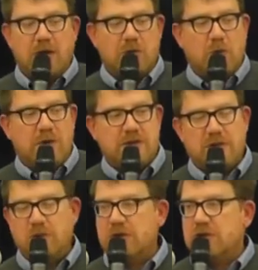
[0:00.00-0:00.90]
but when
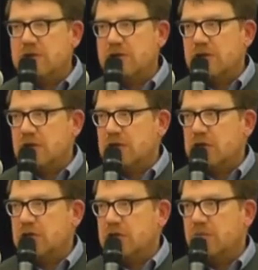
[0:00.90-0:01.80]
someone is
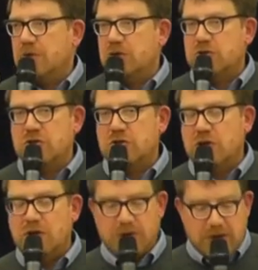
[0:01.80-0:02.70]
sexually abused as a
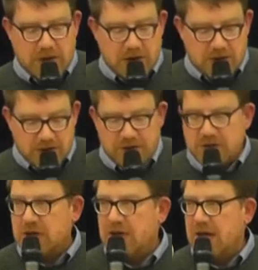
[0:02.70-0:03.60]
child,
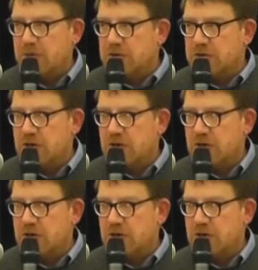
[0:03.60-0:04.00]
nothing's going to happen.